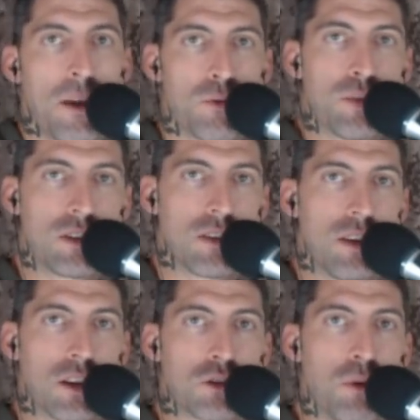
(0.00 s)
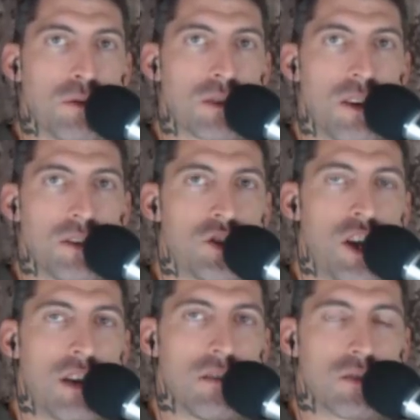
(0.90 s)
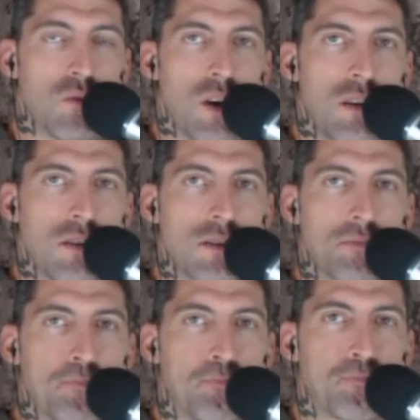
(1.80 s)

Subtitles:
recently exposed on this channel as well and